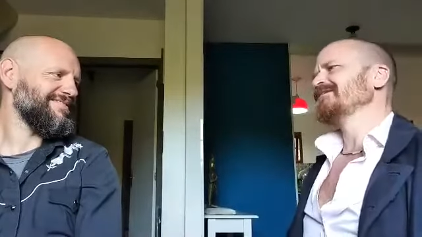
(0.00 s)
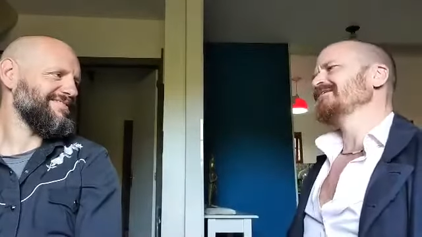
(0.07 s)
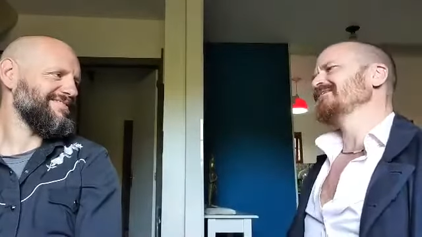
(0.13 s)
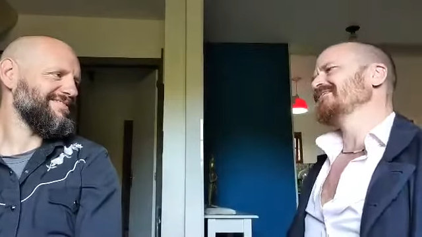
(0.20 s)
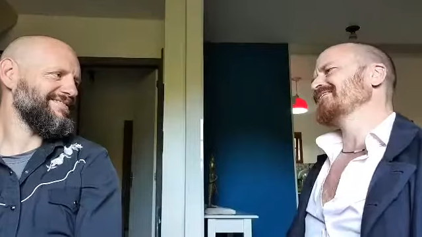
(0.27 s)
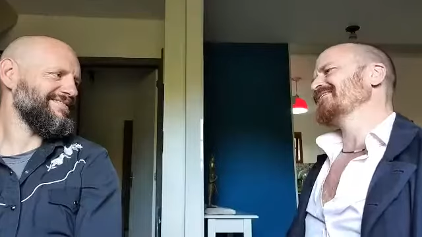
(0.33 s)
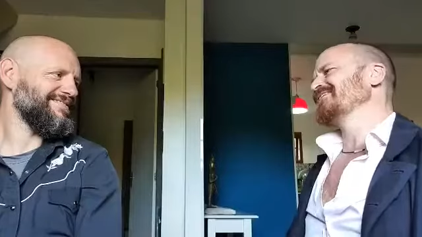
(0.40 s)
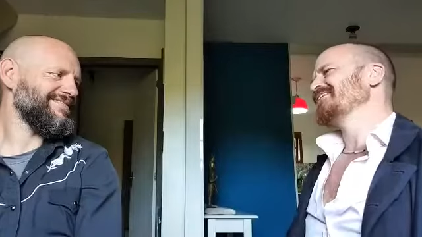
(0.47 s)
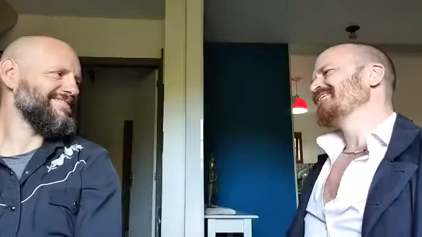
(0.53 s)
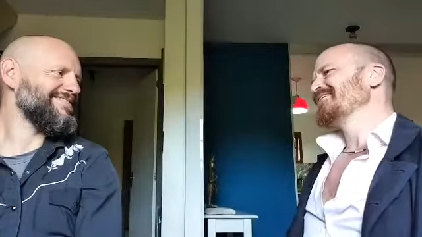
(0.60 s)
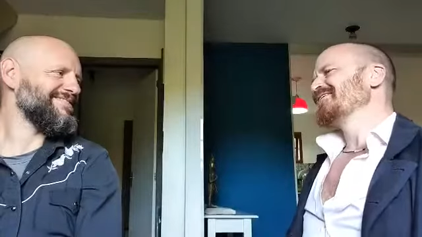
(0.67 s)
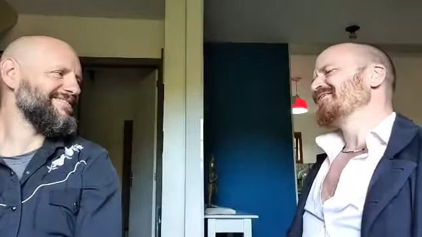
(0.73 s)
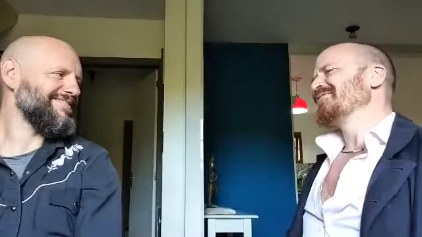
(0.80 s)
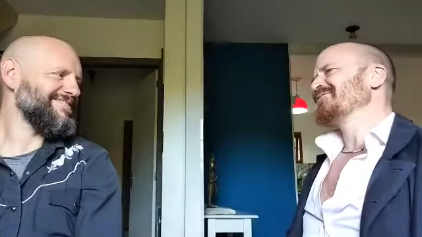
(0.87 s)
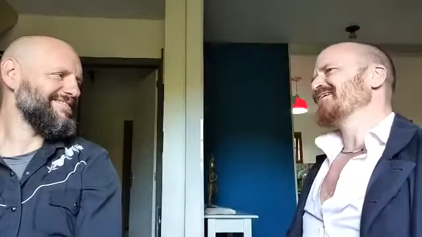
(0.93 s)
Speaker 1: you know,
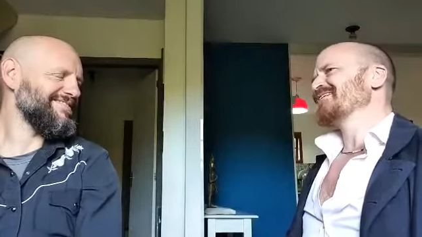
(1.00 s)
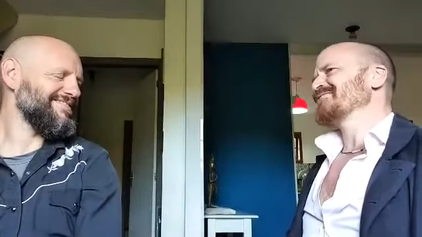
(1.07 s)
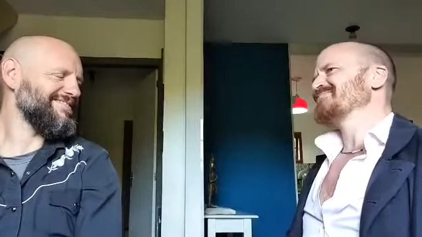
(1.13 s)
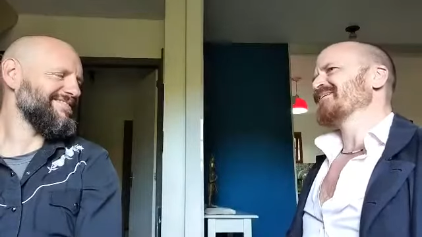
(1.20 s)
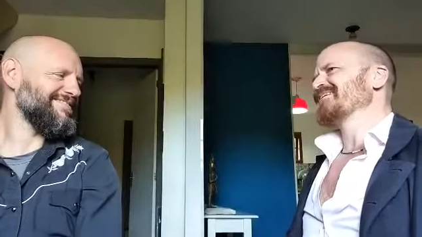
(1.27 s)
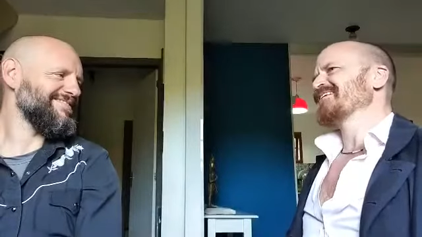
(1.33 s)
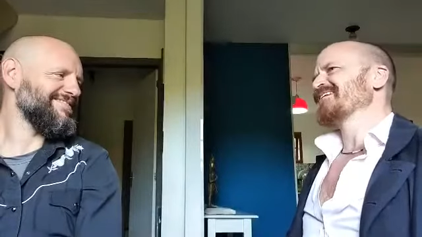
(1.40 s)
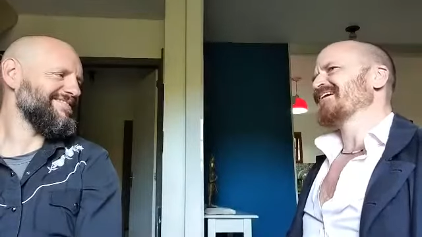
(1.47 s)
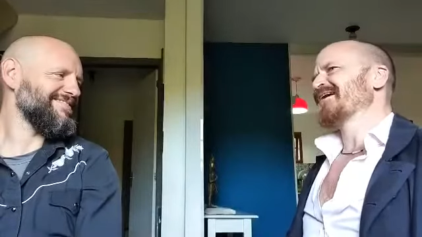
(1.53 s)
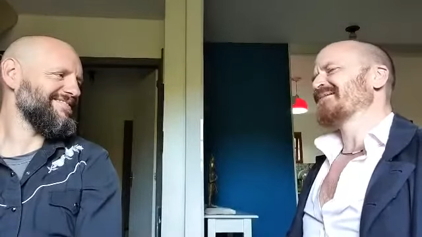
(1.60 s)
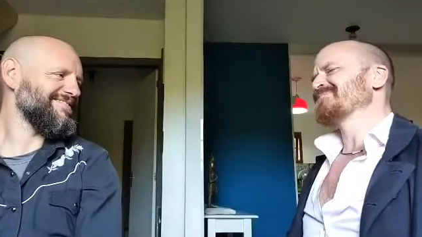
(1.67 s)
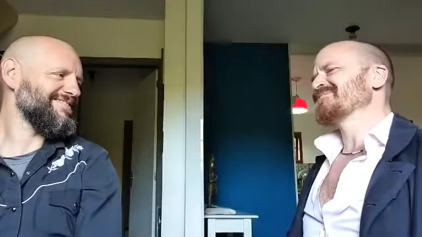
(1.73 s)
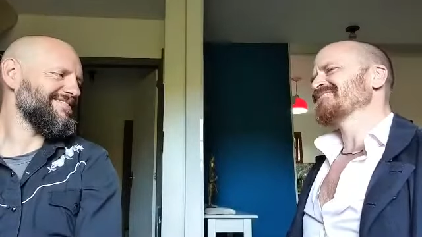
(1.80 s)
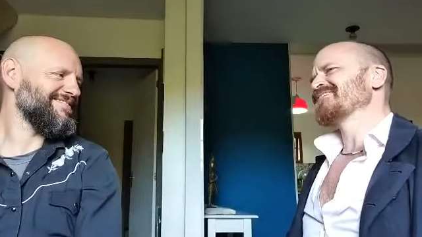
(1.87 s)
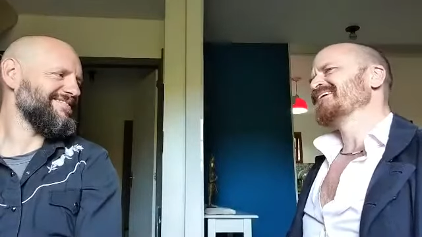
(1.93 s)
harassed by the
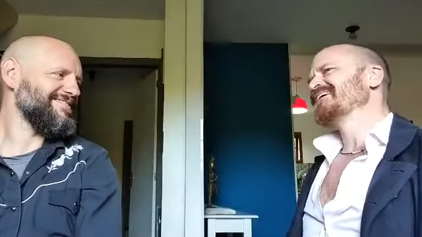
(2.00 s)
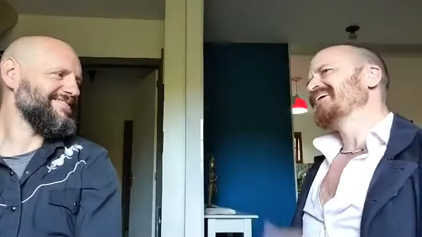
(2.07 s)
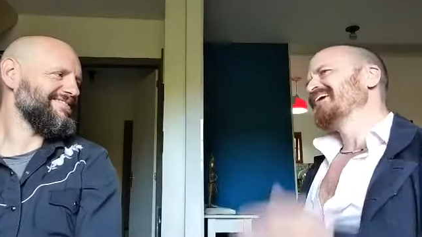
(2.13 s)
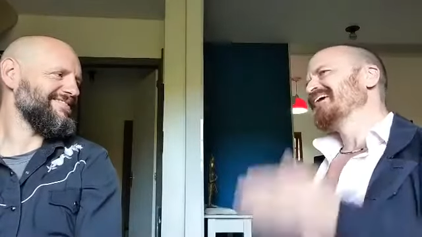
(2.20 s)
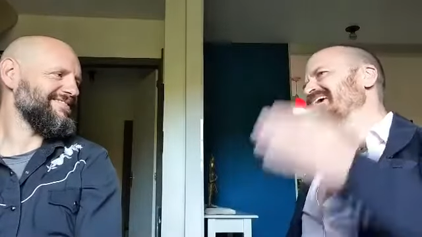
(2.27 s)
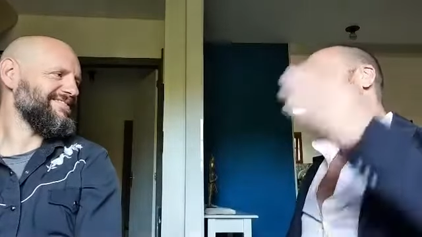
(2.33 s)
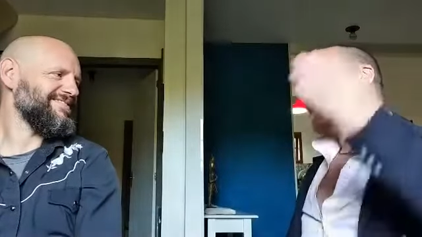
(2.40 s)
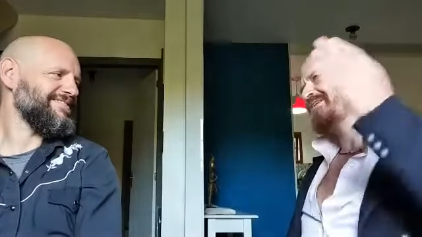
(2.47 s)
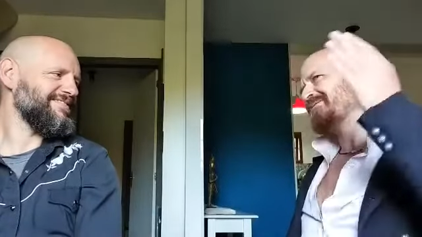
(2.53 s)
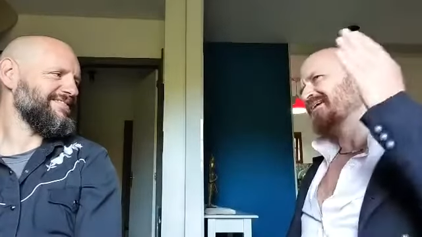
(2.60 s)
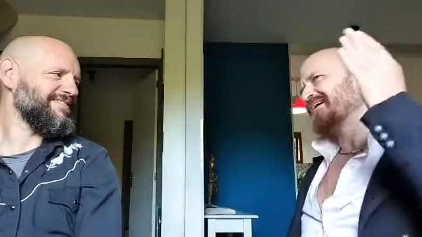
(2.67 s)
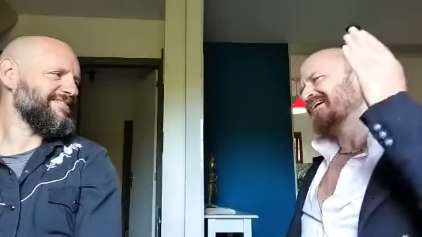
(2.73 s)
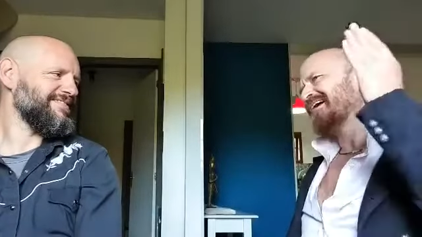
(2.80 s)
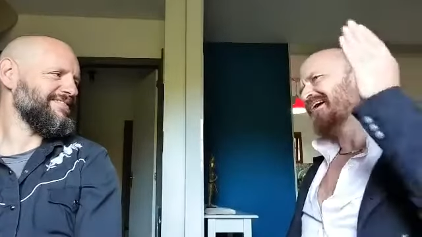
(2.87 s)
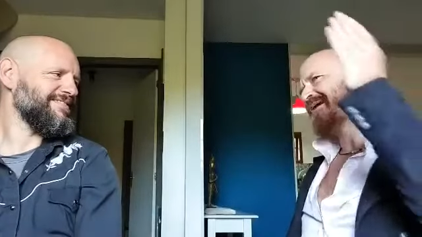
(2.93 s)
cops.
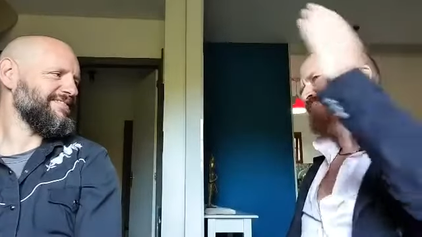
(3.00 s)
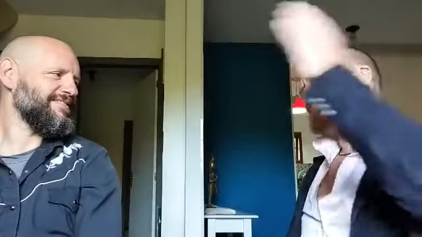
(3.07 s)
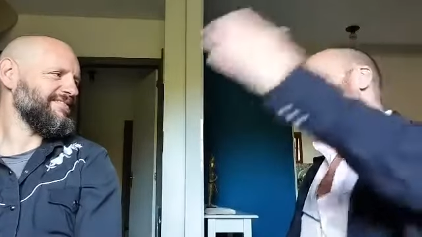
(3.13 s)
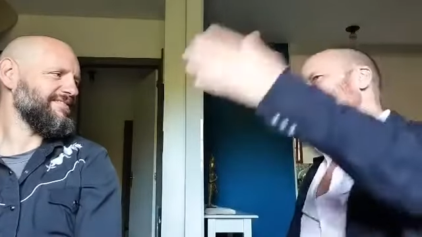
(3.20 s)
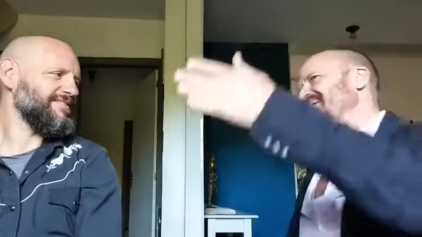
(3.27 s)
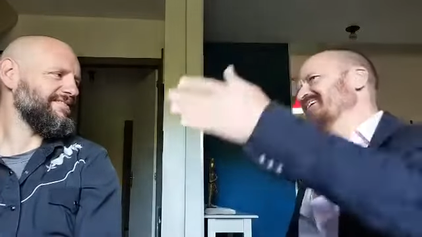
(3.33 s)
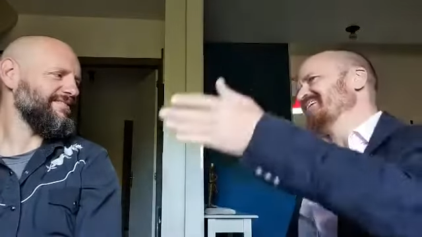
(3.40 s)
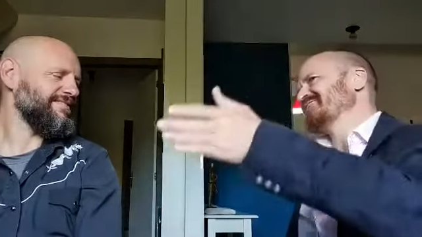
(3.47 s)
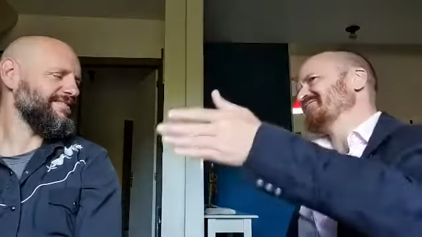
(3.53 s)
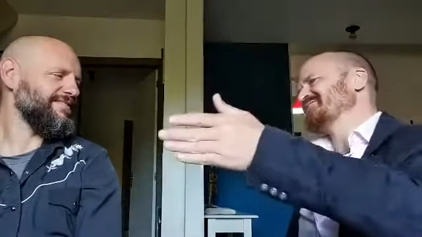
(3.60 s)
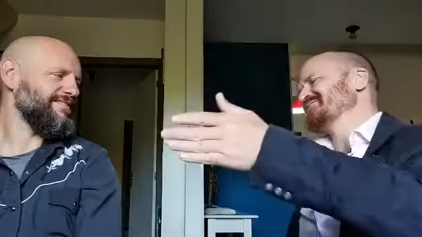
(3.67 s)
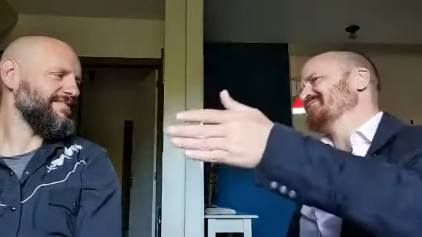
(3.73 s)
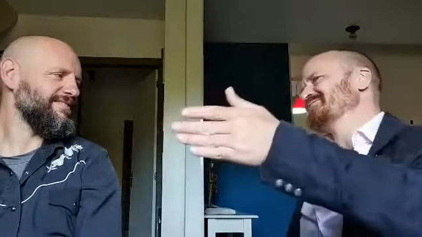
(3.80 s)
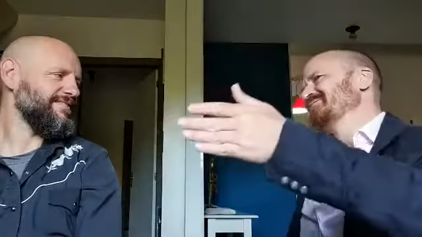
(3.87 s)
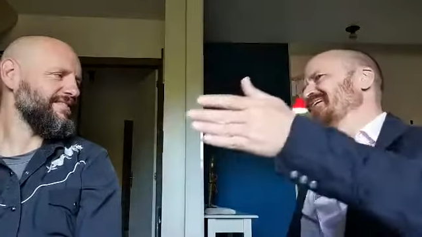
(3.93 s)
Anyway, I make it to.